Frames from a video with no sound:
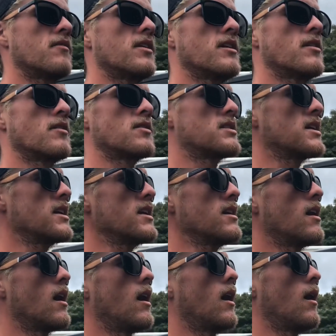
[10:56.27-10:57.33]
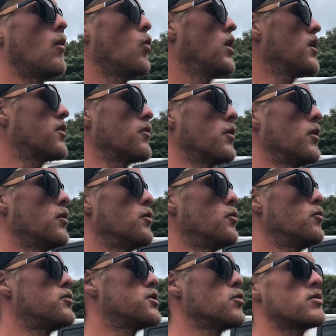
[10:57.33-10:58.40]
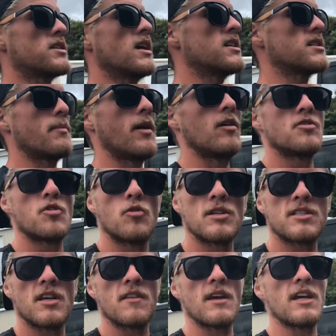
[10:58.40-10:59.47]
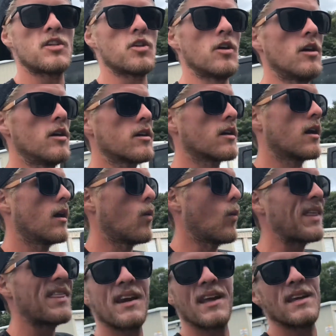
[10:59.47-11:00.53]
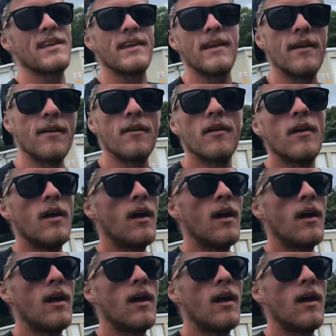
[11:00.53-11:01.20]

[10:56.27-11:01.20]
went through 2 sets of ball joints on that truck within a year. And those were